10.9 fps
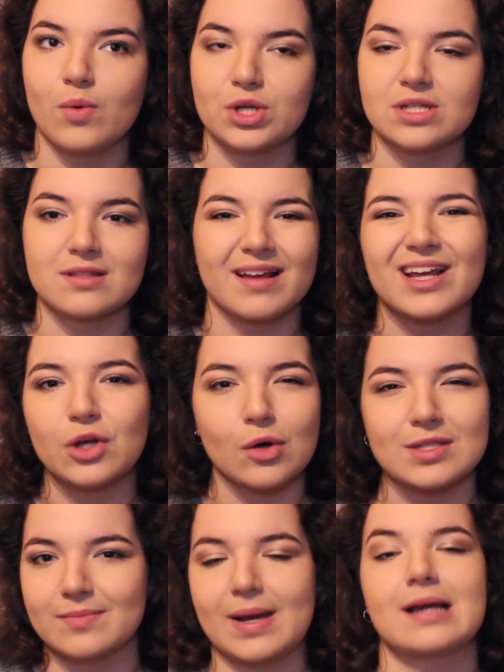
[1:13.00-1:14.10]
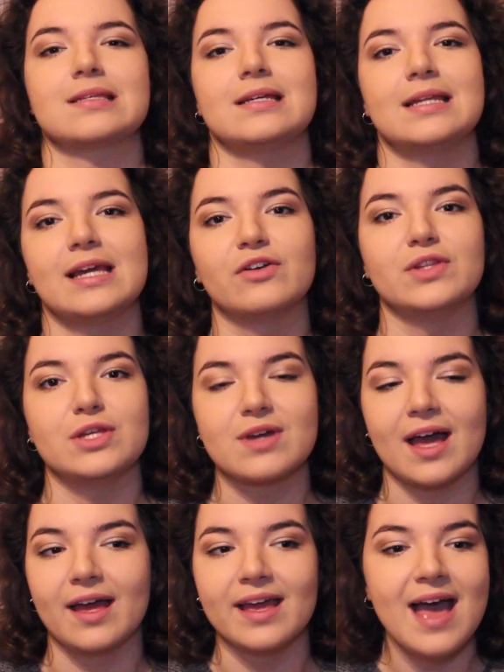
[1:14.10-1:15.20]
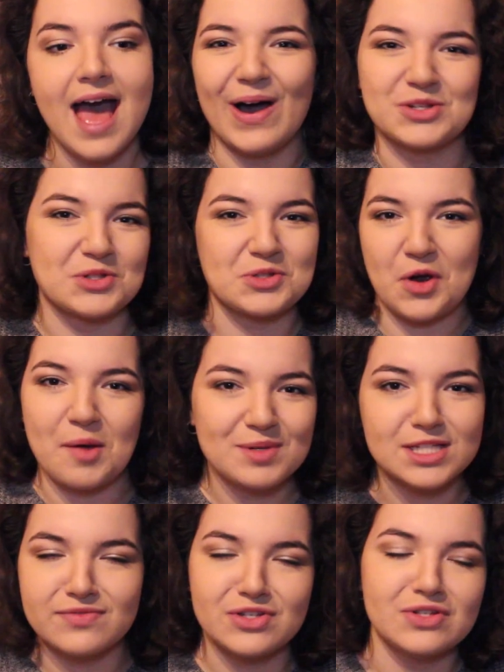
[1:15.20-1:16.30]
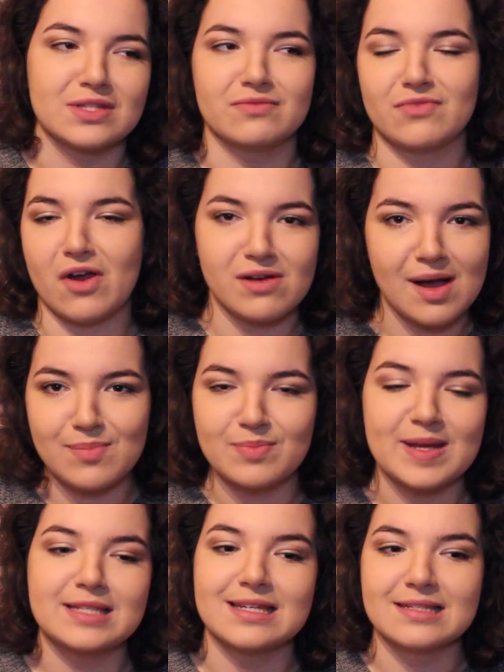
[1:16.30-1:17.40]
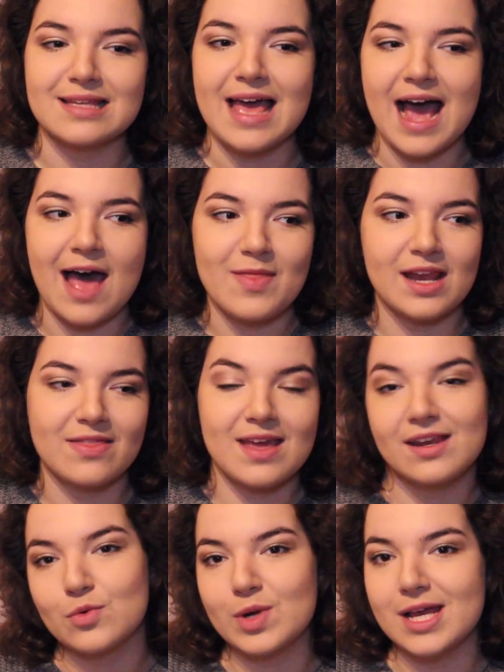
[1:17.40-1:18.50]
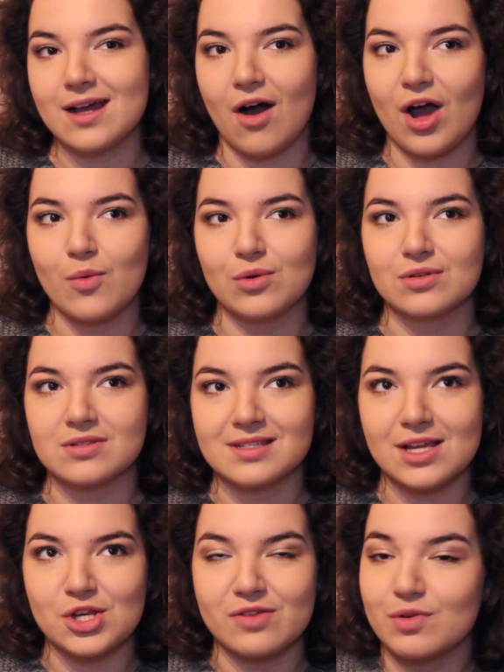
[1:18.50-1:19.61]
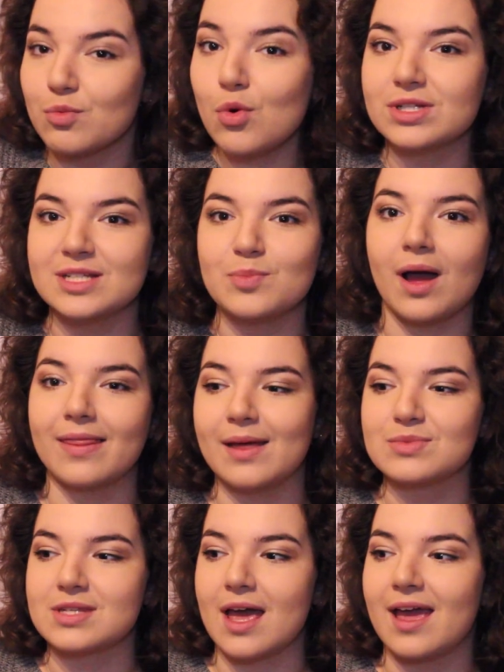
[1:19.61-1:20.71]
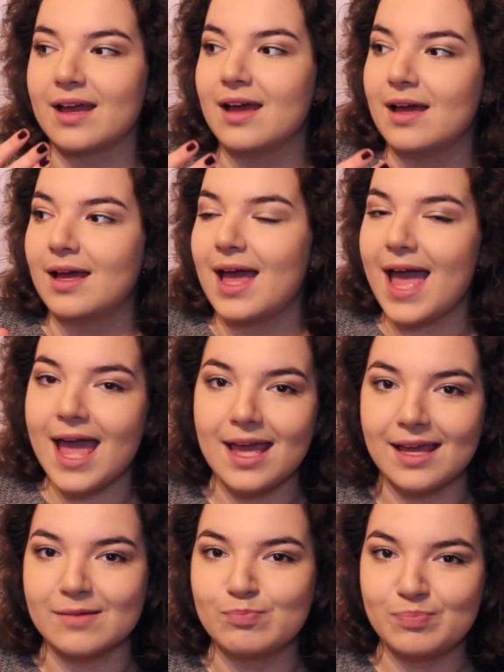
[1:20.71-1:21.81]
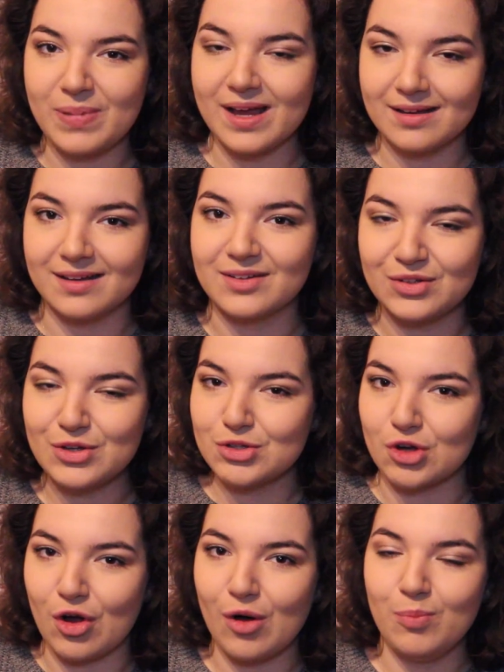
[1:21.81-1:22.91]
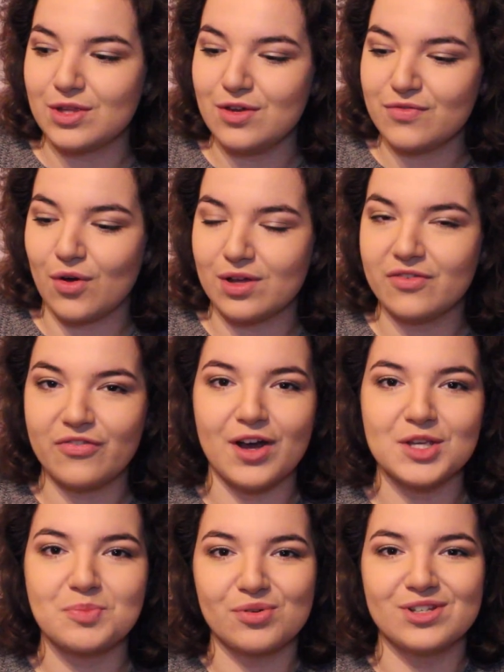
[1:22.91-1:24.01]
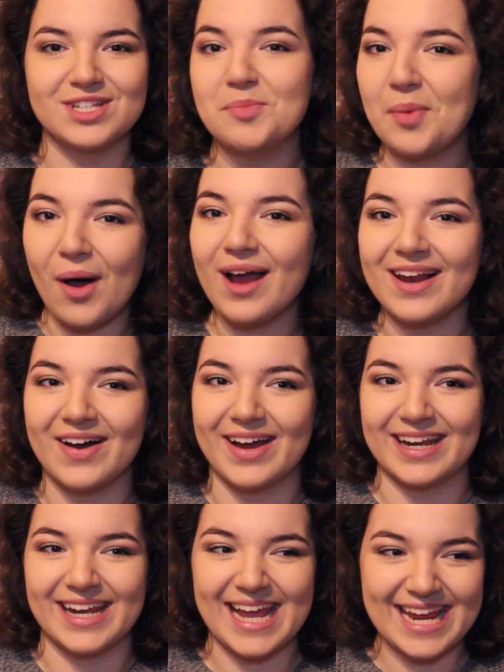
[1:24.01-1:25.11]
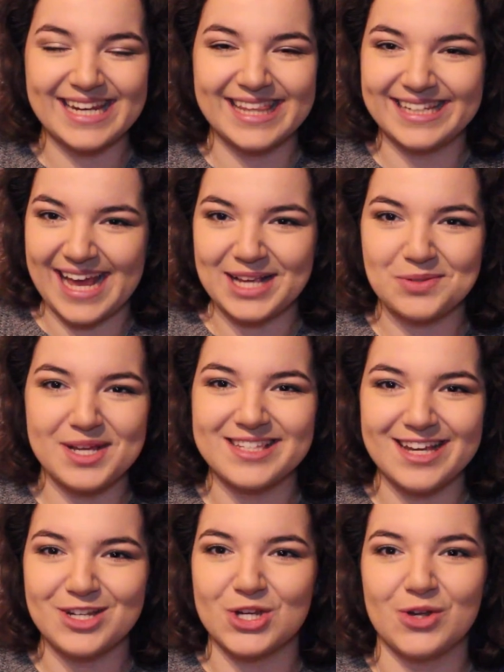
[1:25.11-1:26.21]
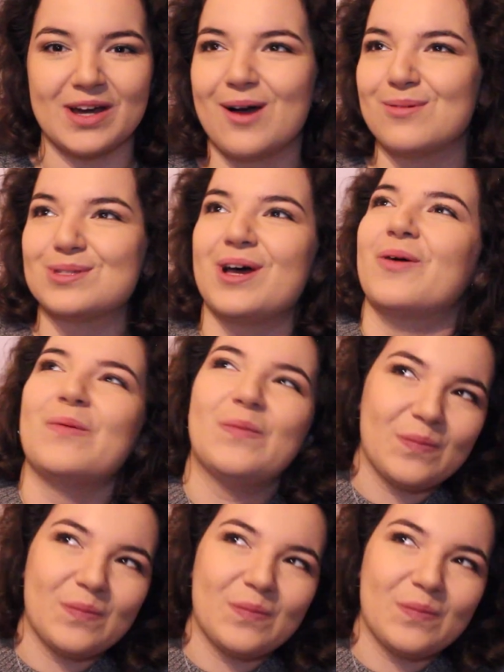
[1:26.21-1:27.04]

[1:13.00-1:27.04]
which is like a gossip magazine here in the UK. I transcribed interviews and wrote a couple of pieces, and then at the end of the week I was essentially rewarded by them saying, hey, Becca, good job, you've got your first printed byline in the next week's issue. And I was like,